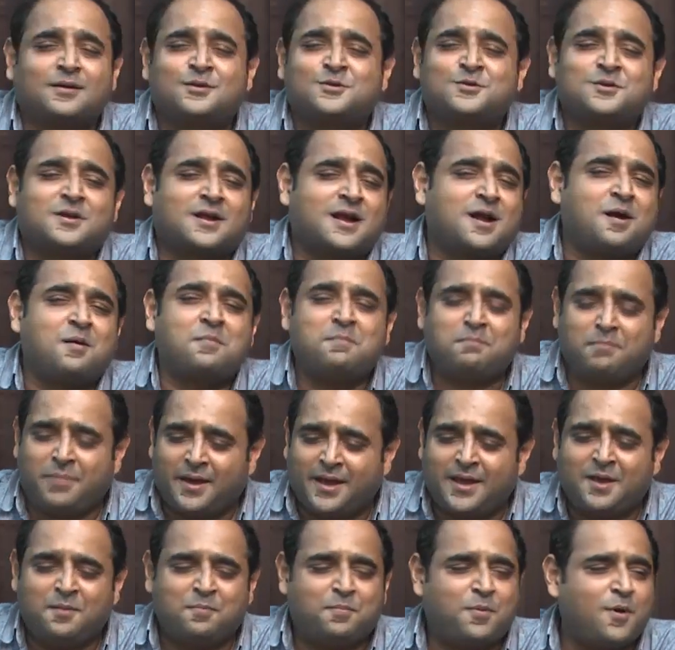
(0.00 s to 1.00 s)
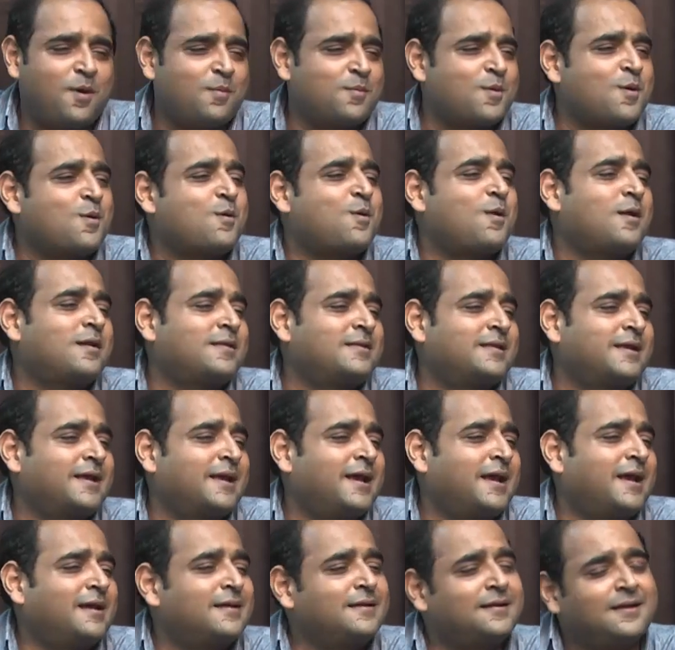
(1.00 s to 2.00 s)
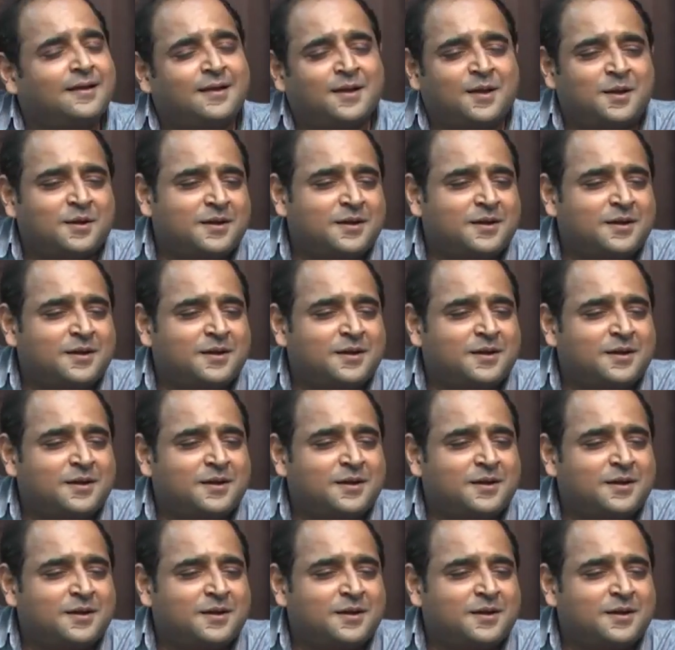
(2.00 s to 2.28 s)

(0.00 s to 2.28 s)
you should come buy a popcorn kolandanga,